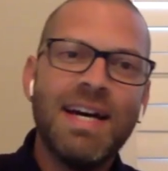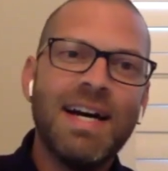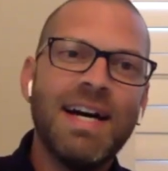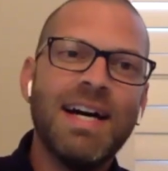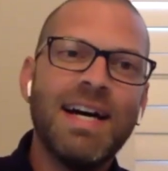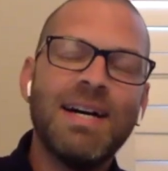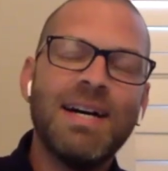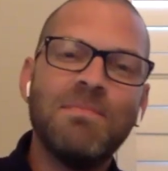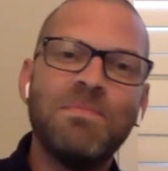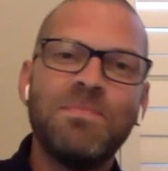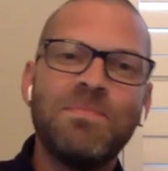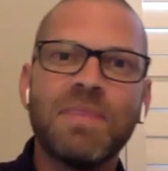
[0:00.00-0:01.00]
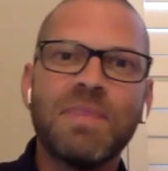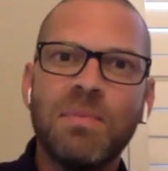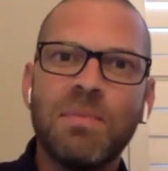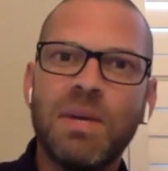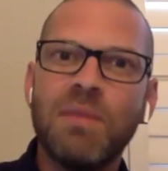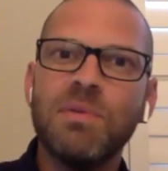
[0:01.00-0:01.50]

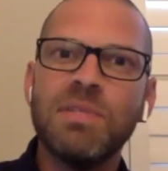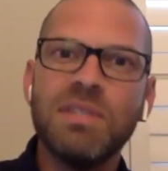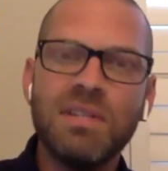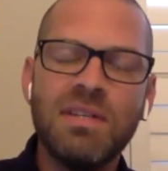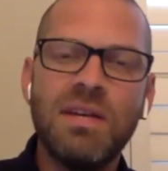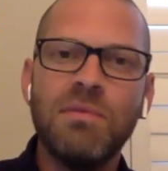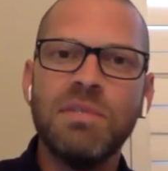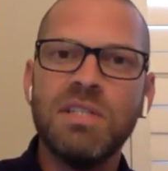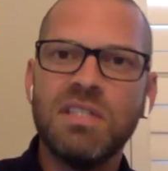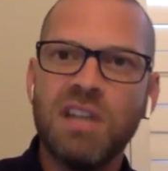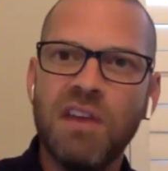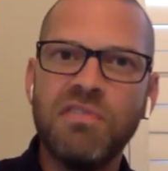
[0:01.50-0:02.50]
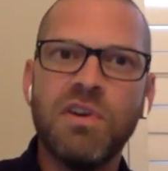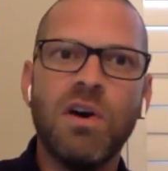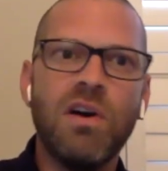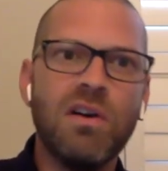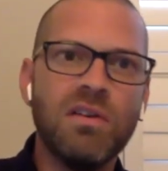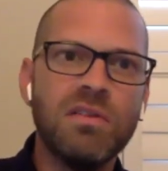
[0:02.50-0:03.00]
But it was a tough
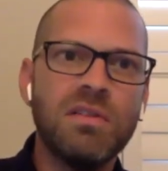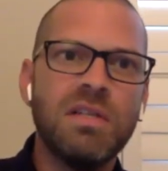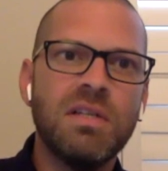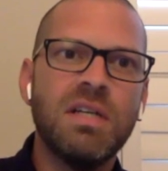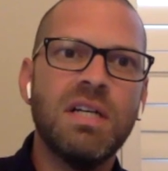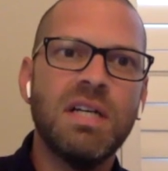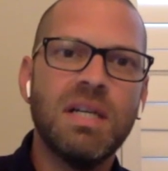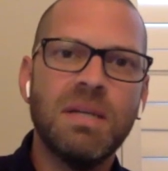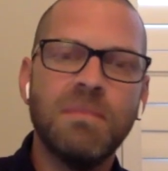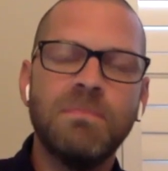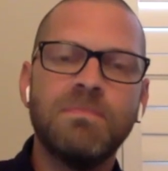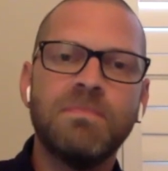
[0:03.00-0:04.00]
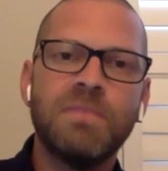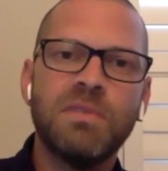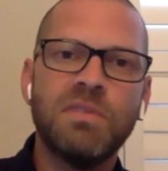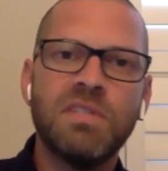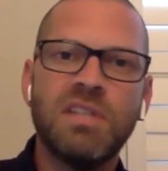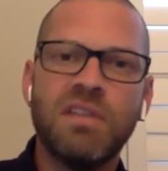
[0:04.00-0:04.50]
call. It
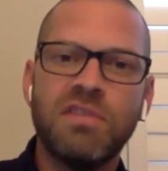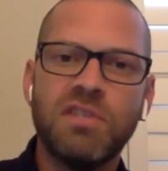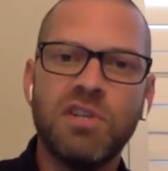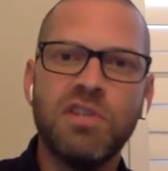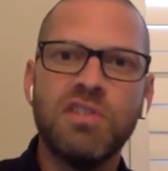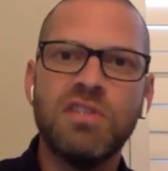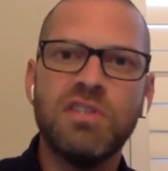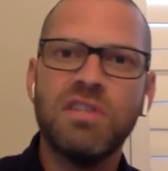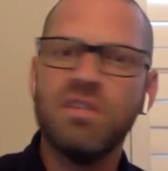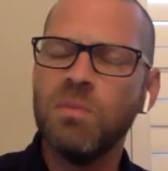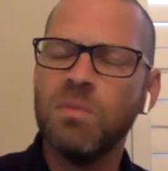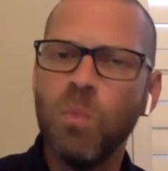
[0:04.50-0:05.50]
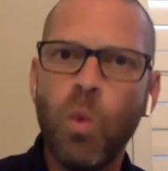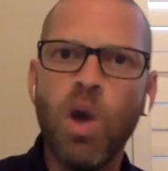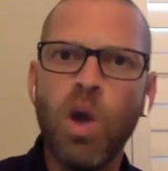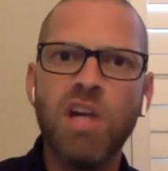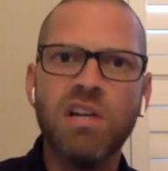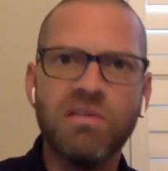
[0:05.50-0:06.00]
was a tough church. There's some
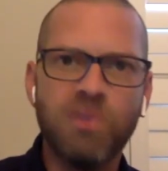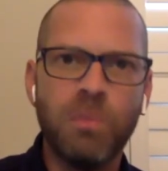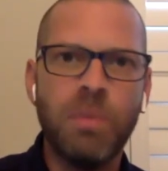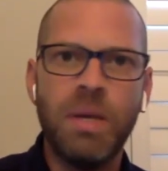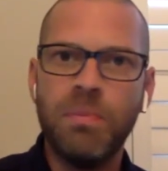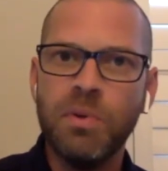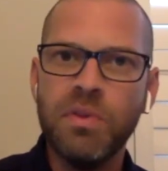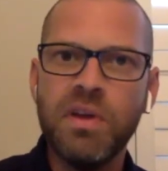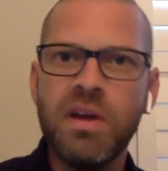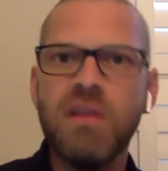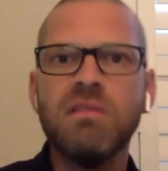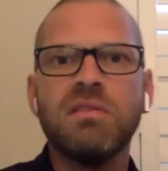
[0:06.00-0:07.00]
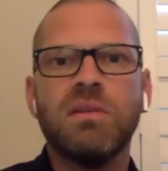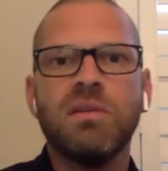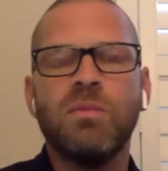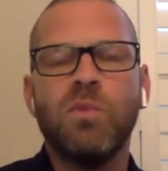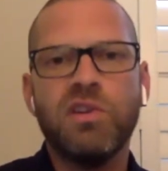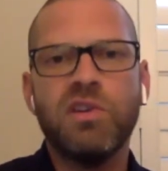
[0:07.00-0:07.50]
wonderful people there,
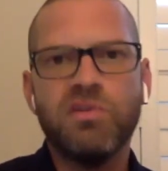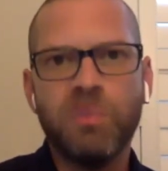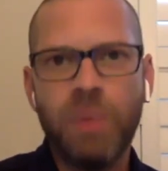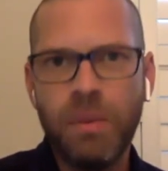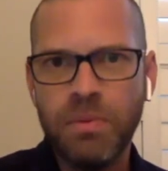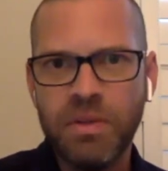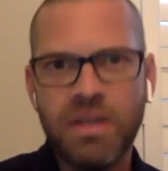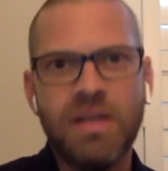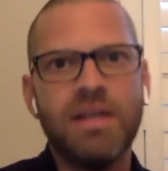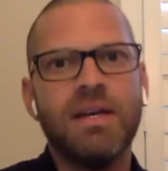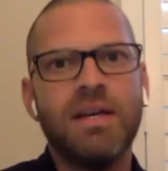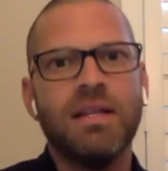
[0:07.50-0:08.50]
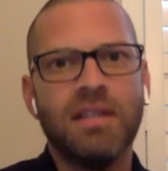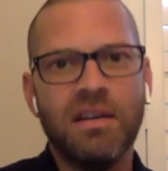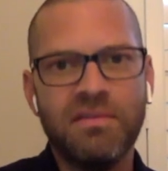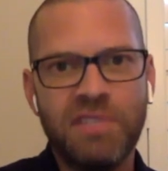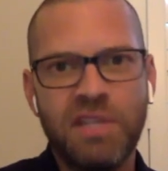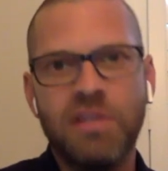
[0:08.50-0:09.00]
some wonderful people that I
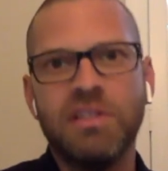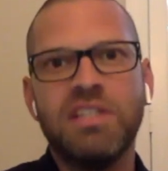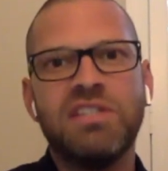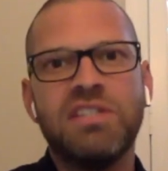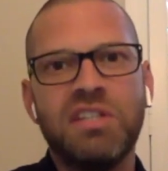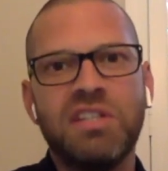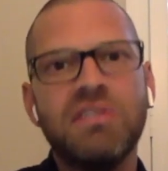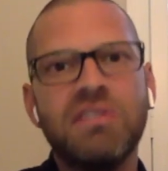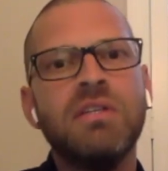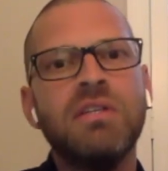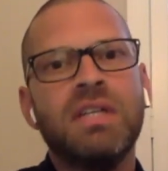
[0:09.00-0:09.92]
love dearly still.